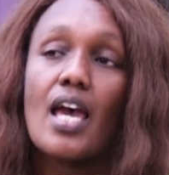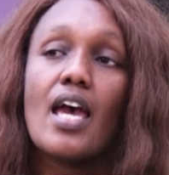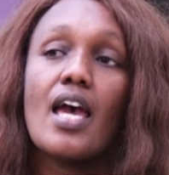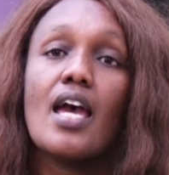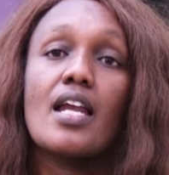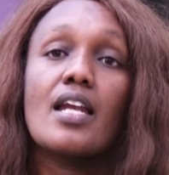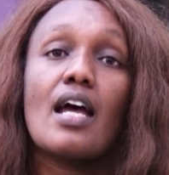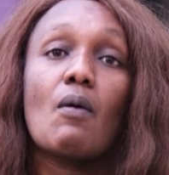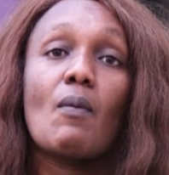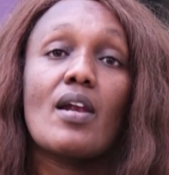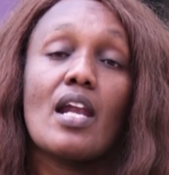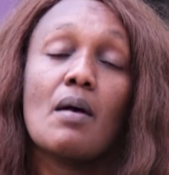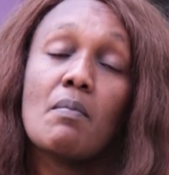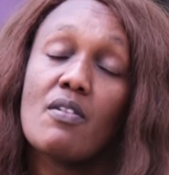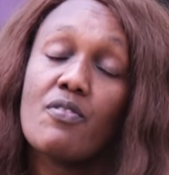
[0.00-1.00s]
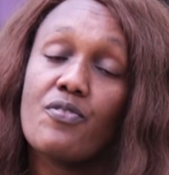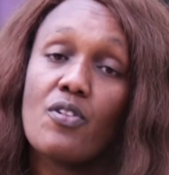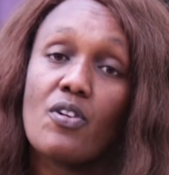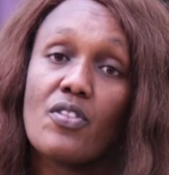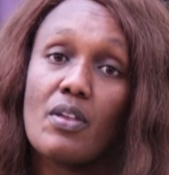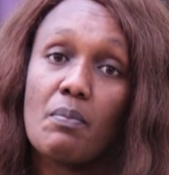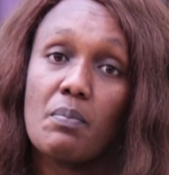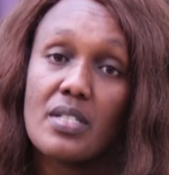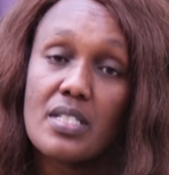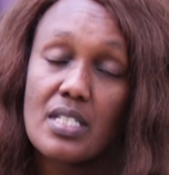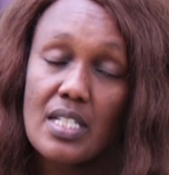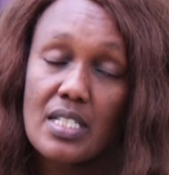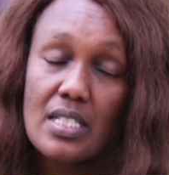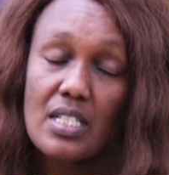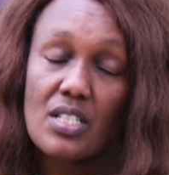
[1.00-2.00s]
And our number for the
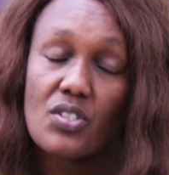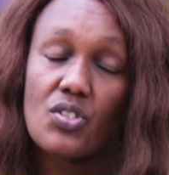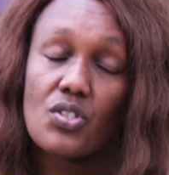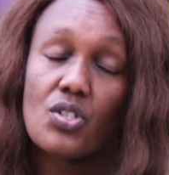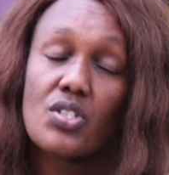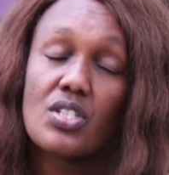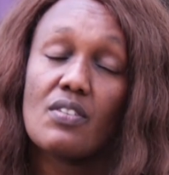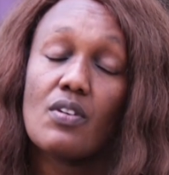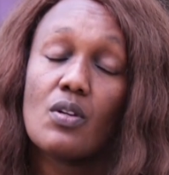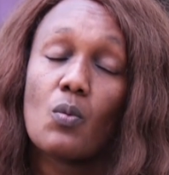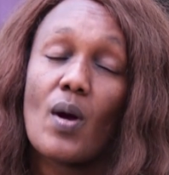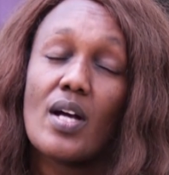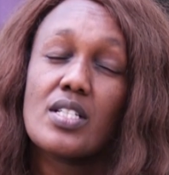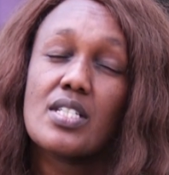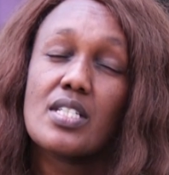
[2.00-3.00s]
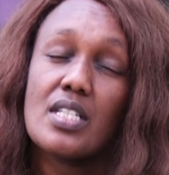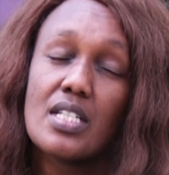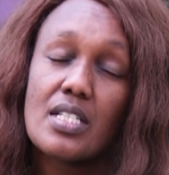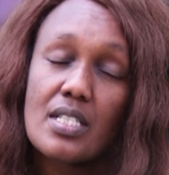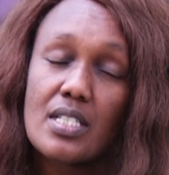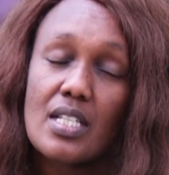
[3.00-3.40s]
business is 0716